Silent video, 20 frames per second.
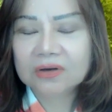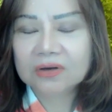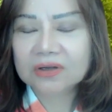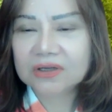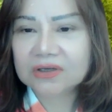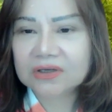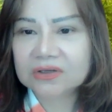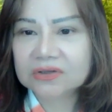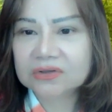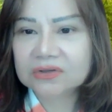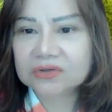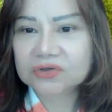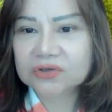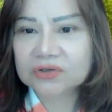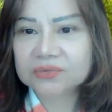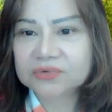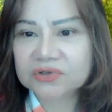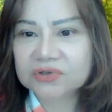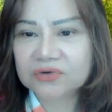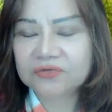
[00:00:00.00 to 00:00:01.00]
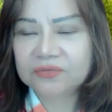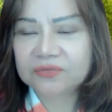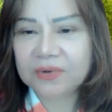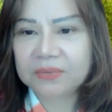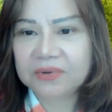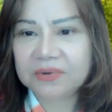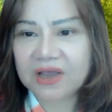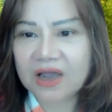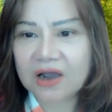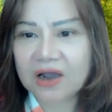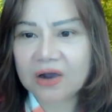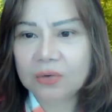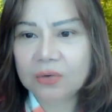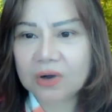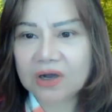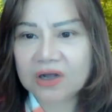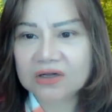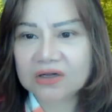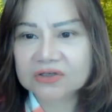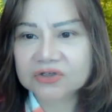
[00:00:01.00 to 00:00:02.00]
in terms of maybe
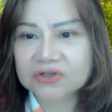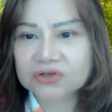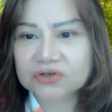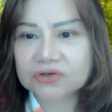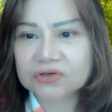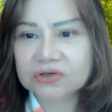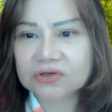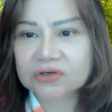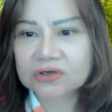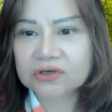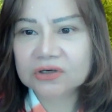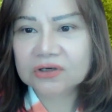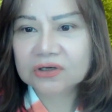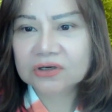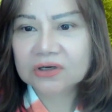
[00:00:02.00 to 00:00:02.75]
aquaculture,